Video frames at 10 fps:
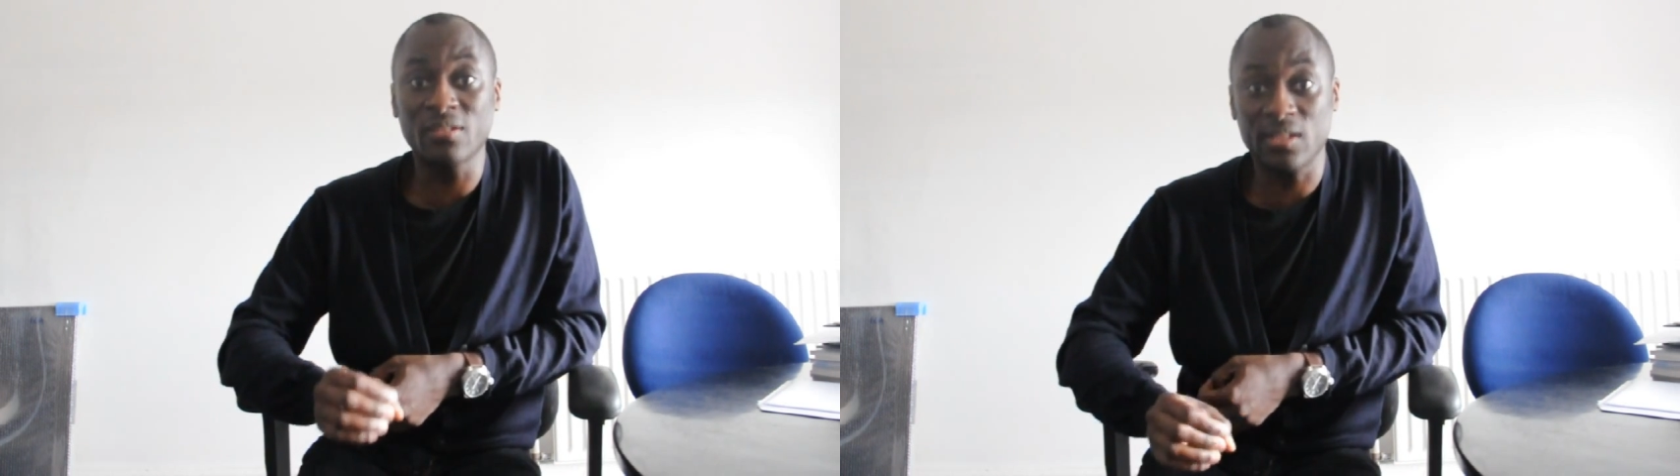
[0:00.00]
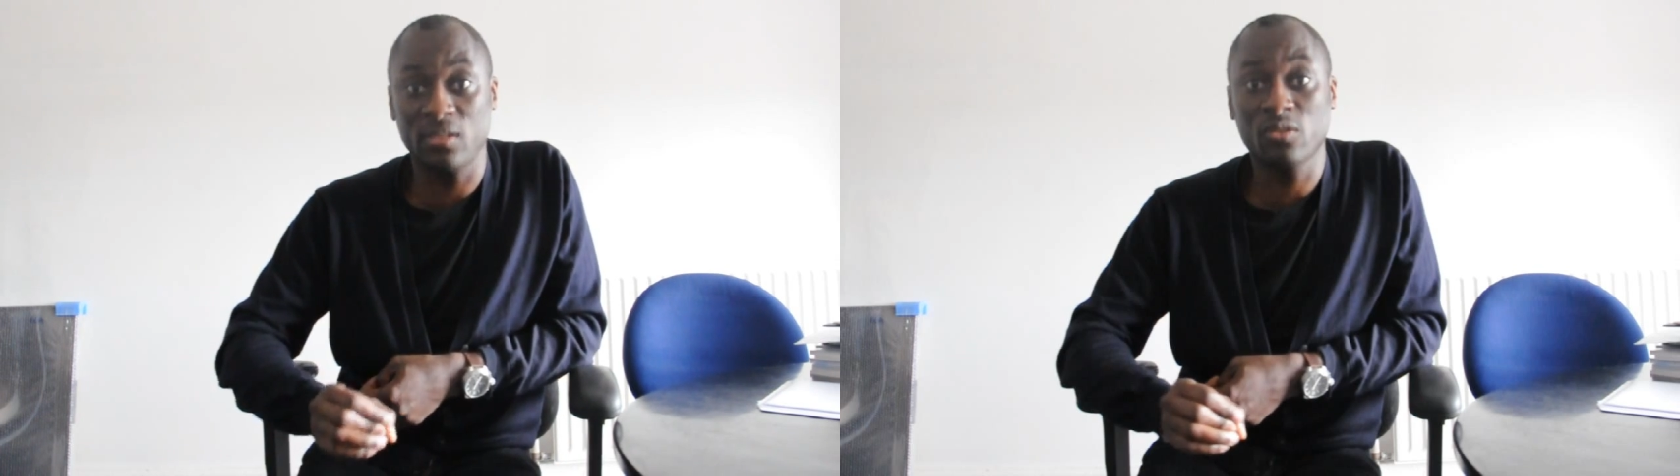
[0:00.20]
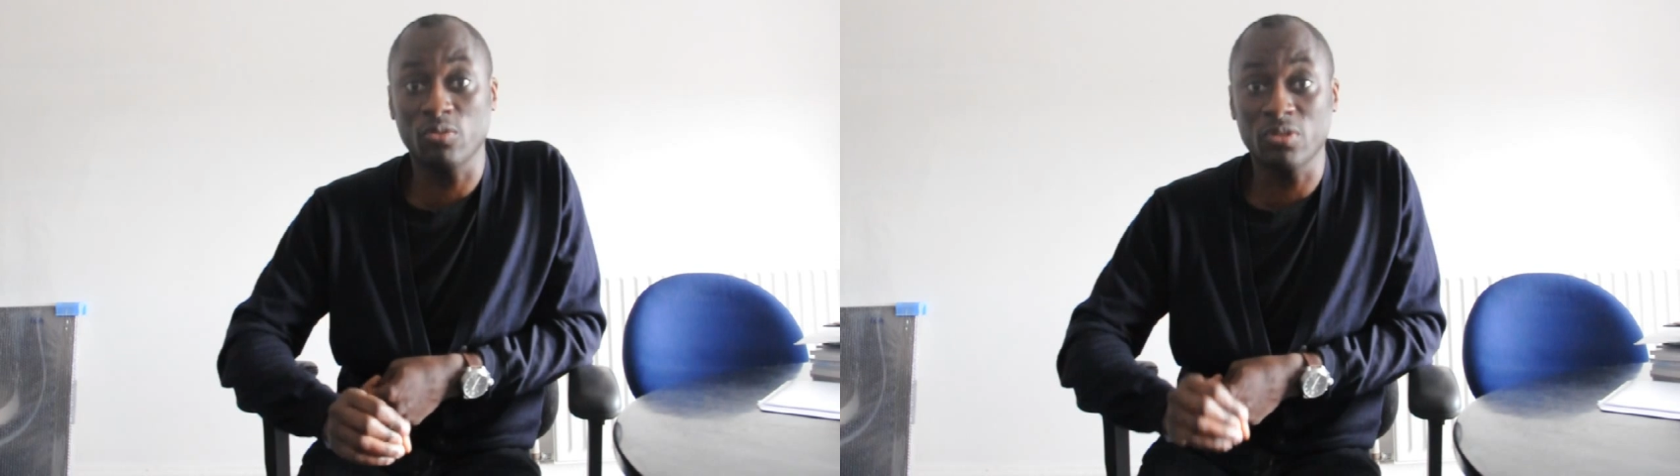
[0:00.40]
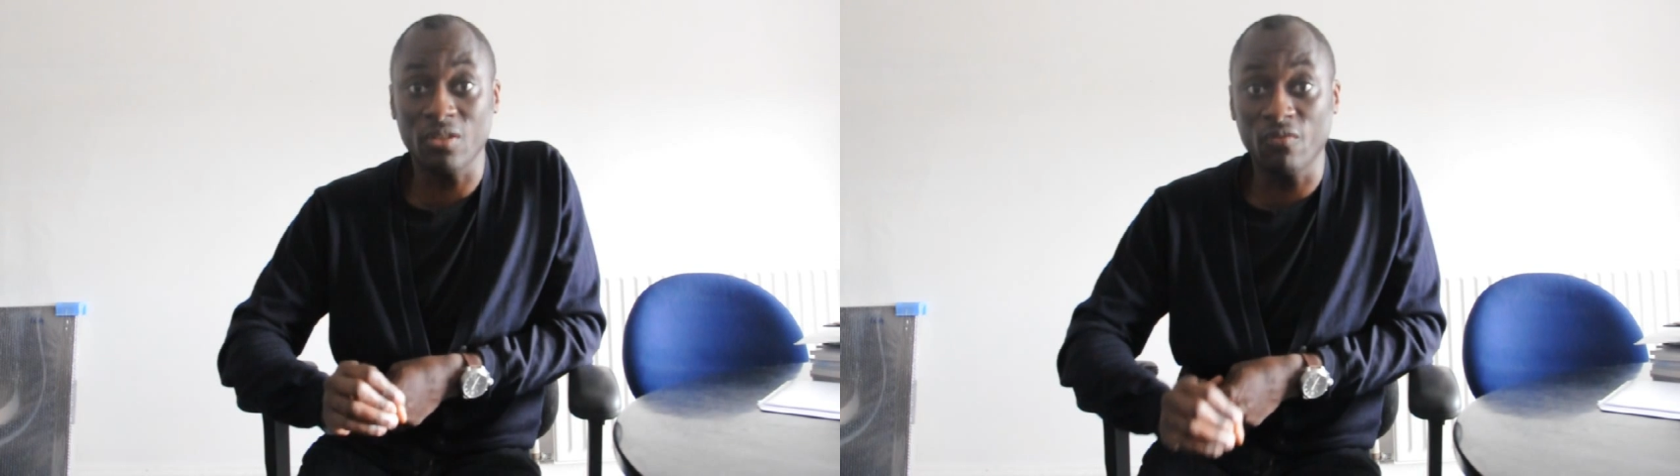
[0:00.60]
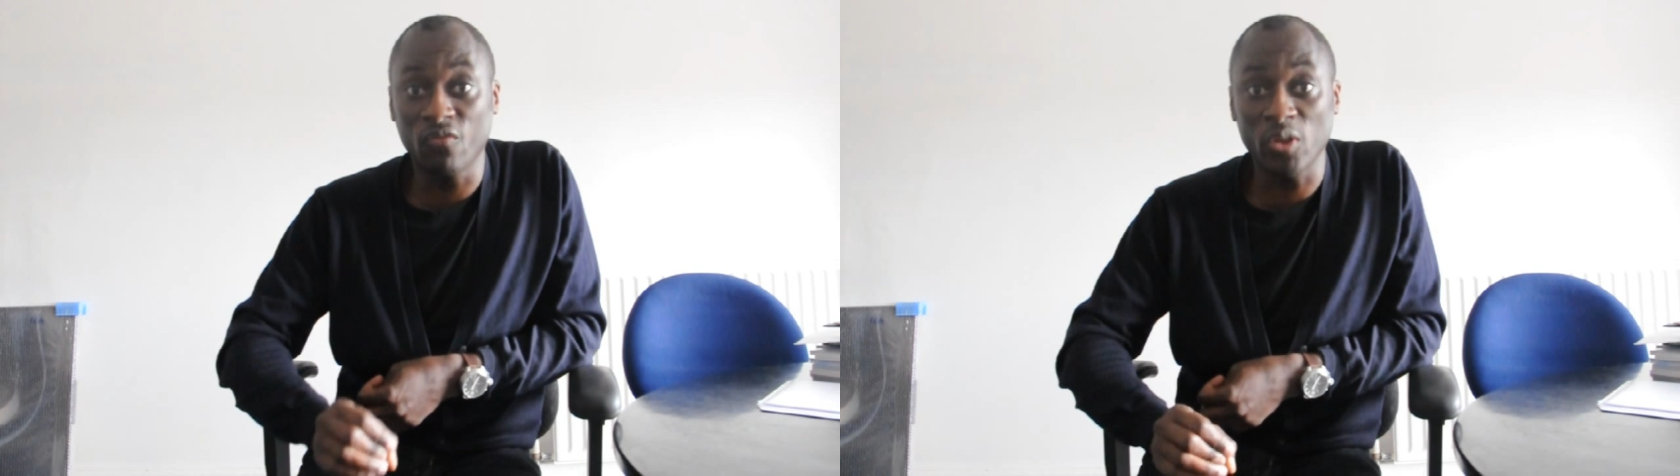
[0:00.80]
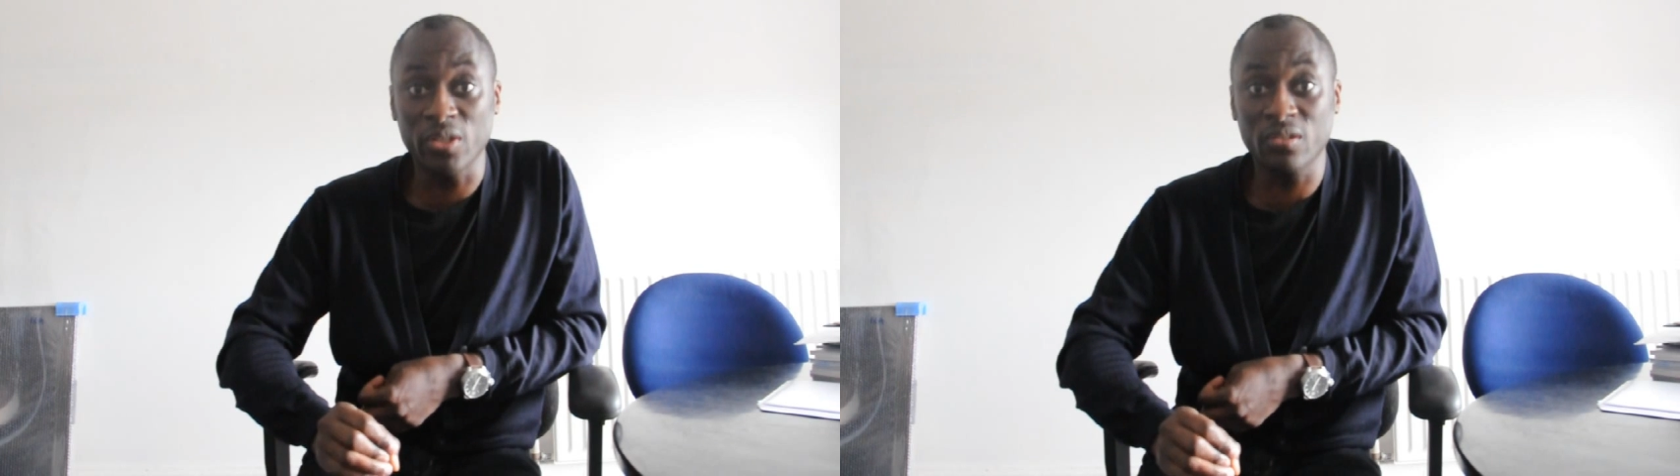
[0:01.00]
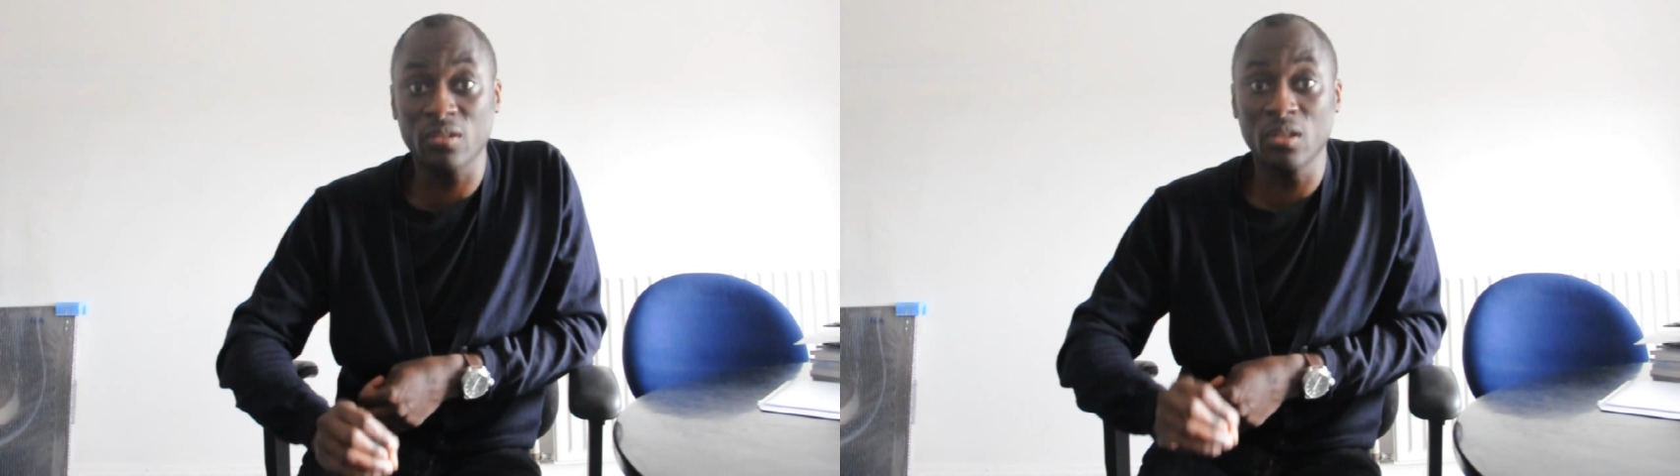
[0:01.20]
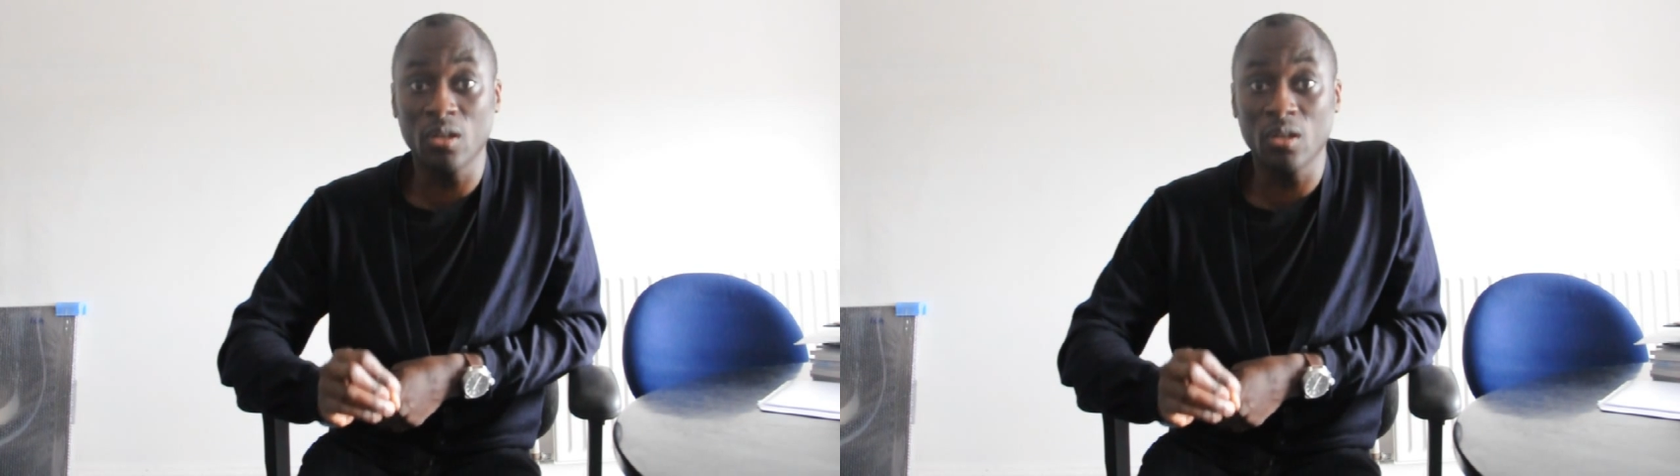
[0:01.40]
central to the voice